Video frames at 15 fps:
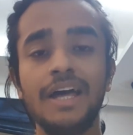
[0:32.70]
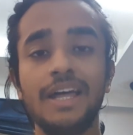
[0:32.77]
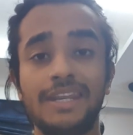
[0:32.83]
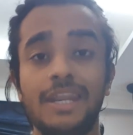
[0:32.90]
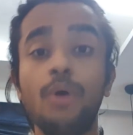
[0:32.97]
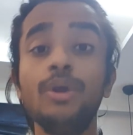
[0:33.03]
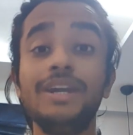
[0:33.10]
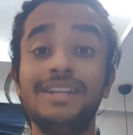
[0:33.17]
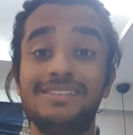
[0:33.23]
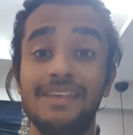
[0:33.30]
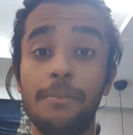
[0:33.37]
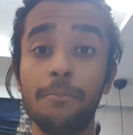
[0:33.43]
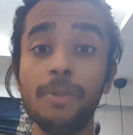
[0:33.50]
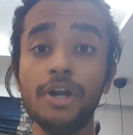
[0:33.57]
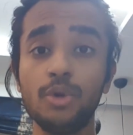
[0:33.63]
Now, in
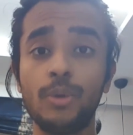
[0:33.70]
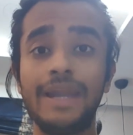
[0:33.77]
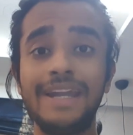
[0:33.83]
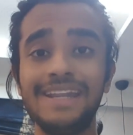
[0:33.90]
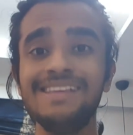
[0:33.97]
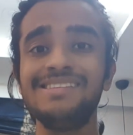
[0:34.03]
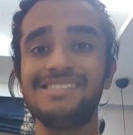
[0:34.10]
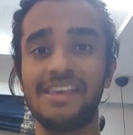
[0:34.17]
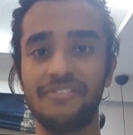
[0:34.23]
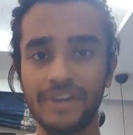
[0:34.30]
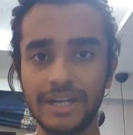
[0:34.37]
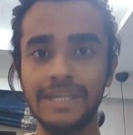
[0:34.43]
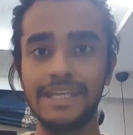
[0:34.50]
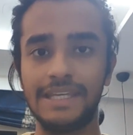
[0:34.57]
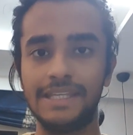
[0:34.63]
December
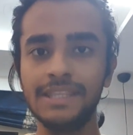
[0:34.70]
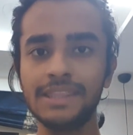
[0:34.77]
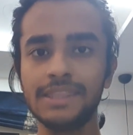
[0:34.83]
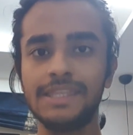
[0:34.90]
2017,